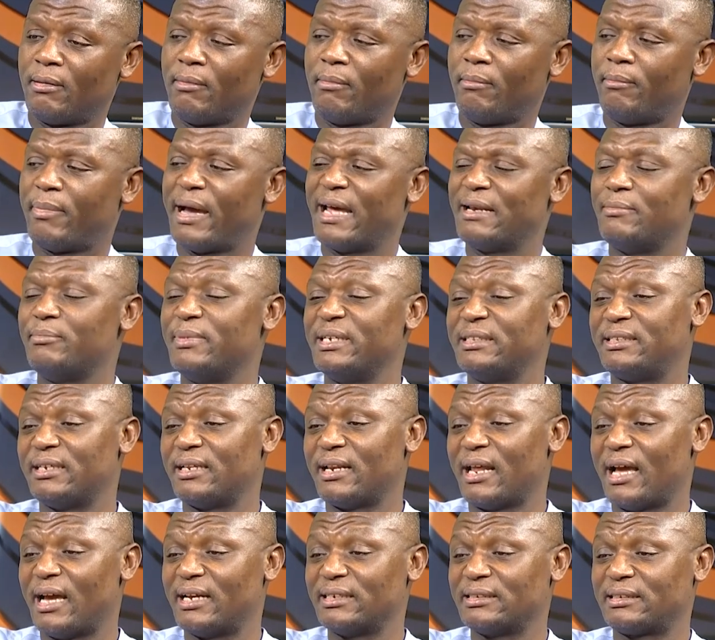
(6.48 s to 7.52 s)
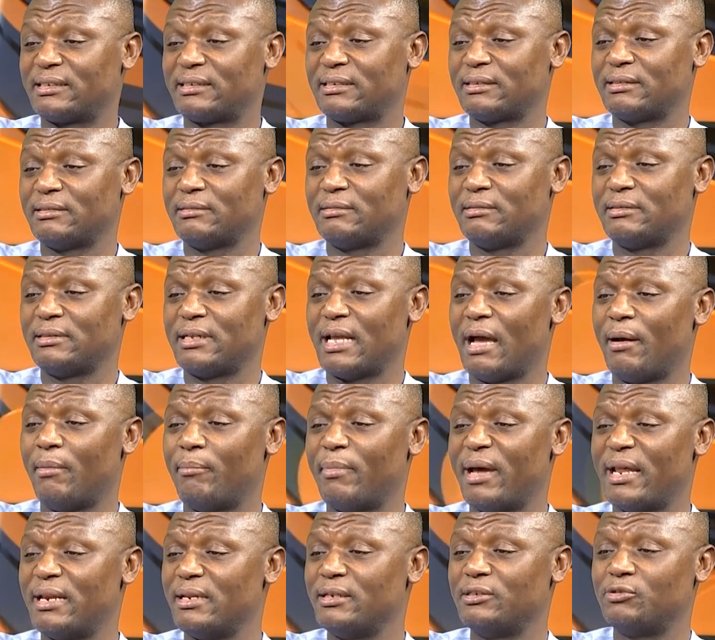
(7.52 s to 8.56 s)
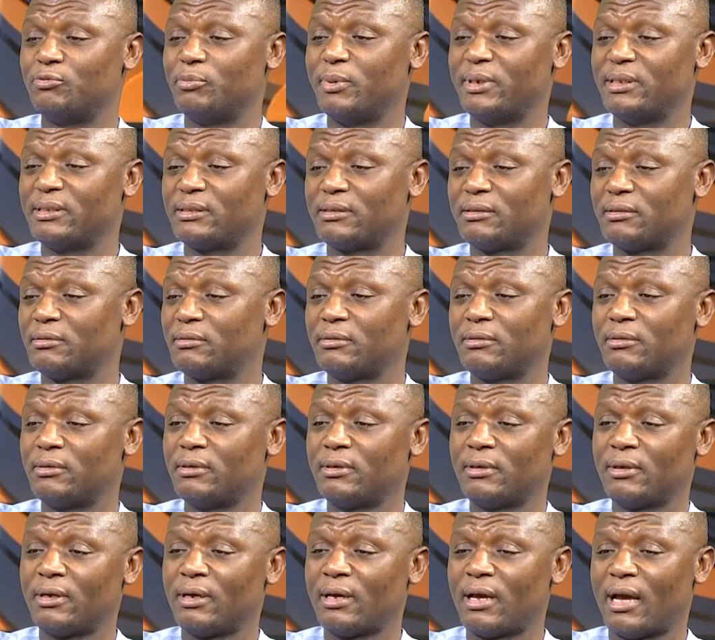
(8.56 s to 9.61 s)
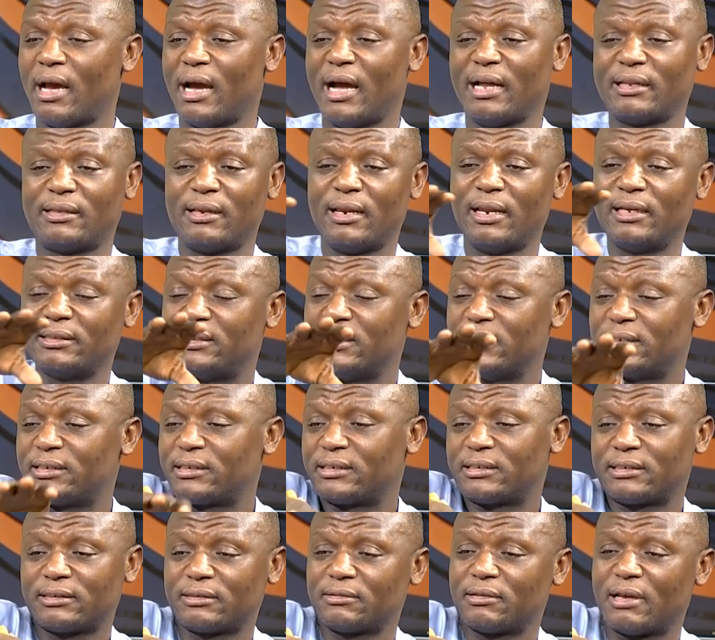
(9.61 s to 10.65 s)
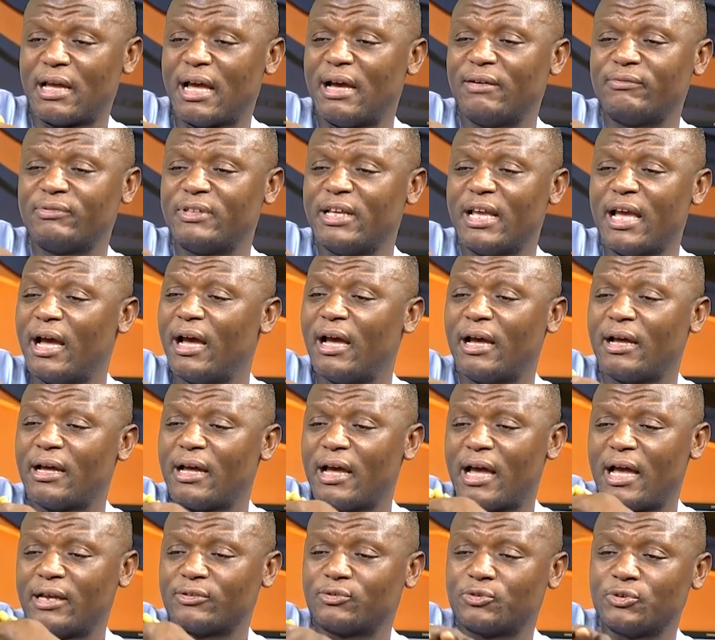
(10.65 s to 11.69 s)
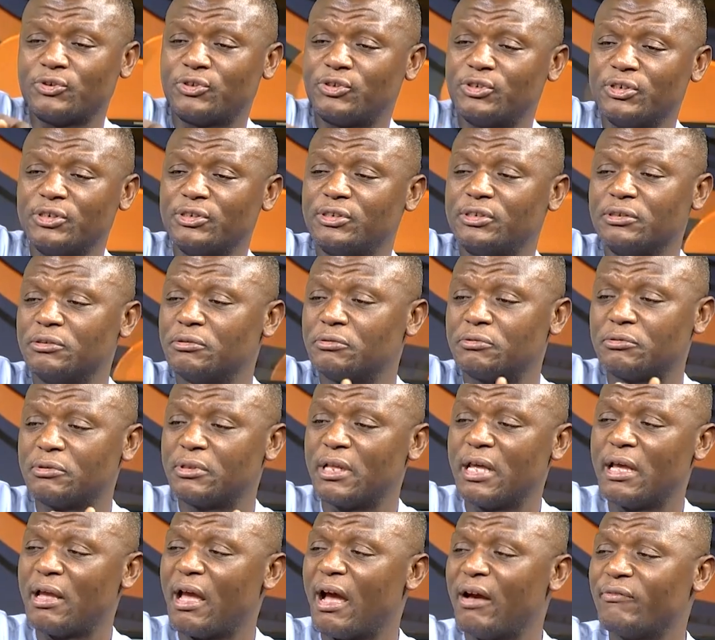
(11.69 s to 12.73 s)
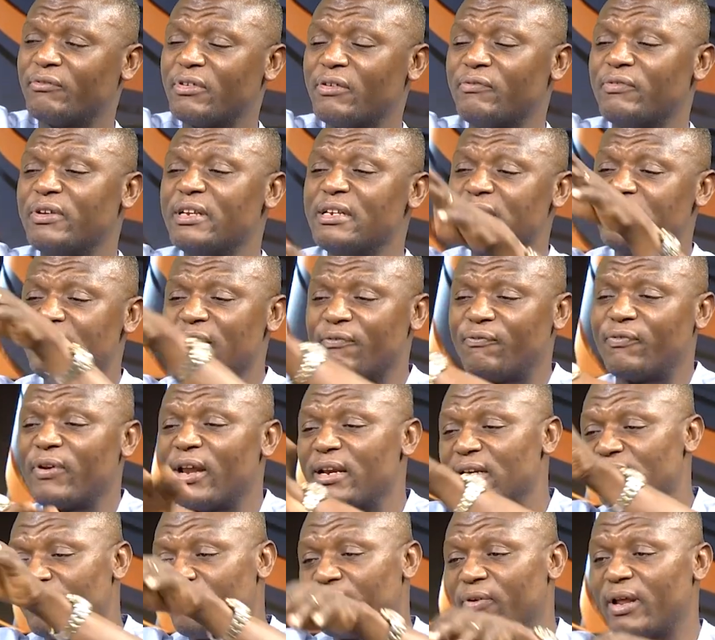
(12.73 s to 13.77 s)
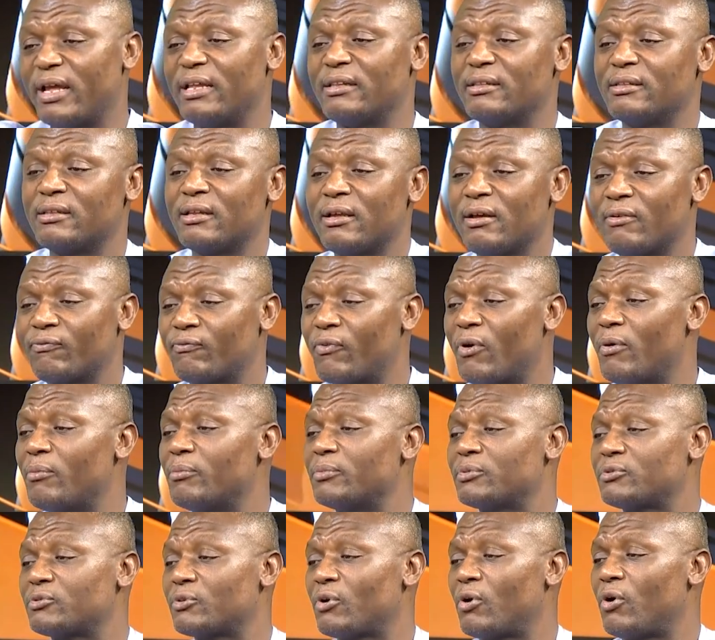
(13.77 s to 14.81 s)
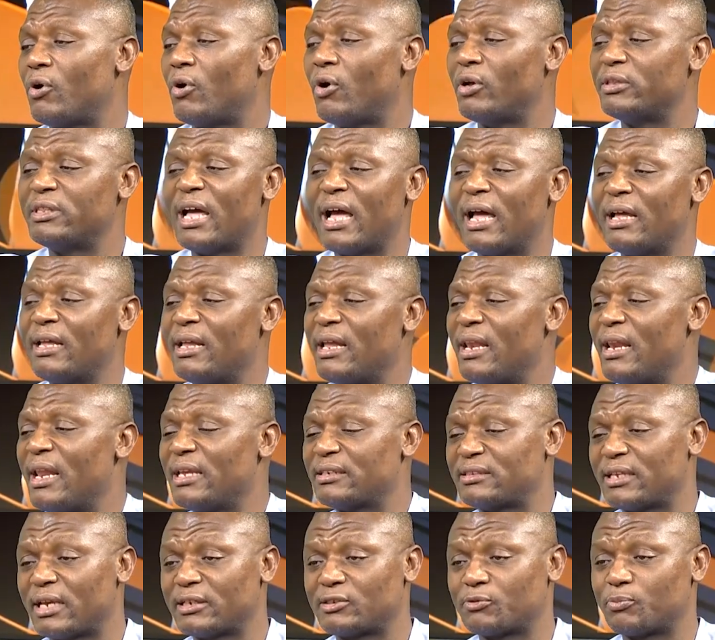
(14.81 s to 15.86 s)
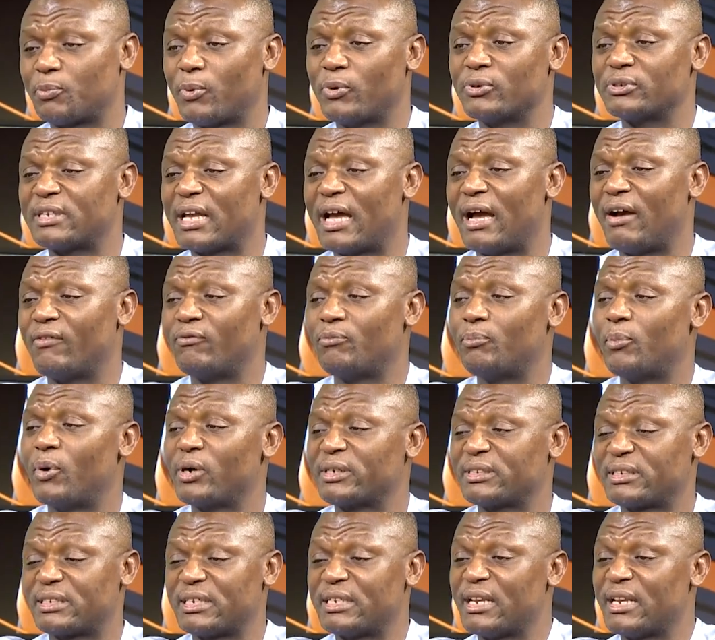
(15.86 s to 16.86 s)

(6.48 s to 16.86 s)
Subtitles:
Badminton has their management. Athletics have their associations. They have even different forms. Other lesser sports have. Boxing